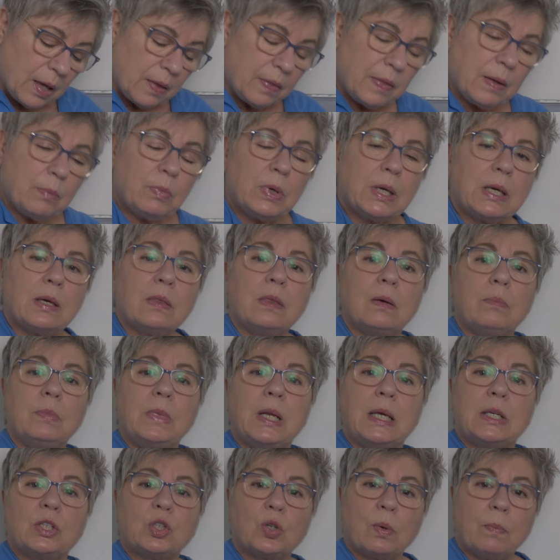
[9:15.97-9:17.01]
Then we give them
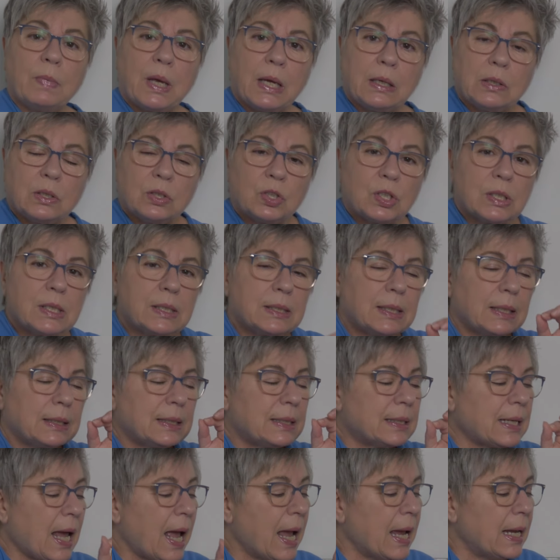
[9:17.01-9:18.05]
Nature Mate, just the
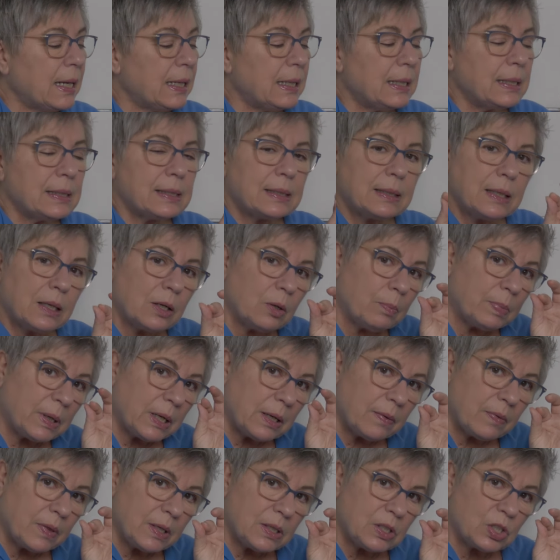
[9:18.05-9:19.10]
tiniest little
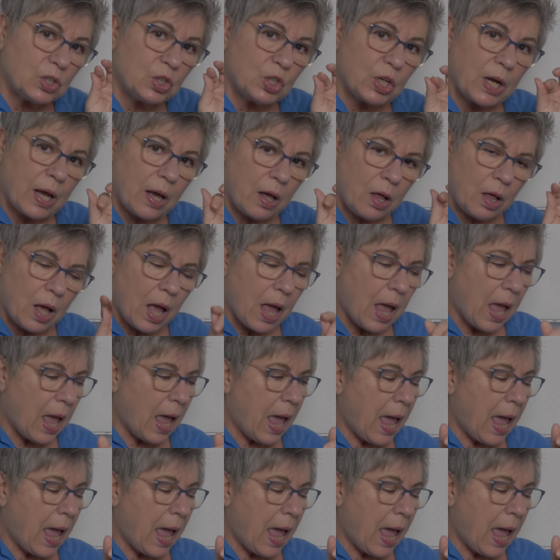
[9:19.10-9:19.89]
bit of this gel,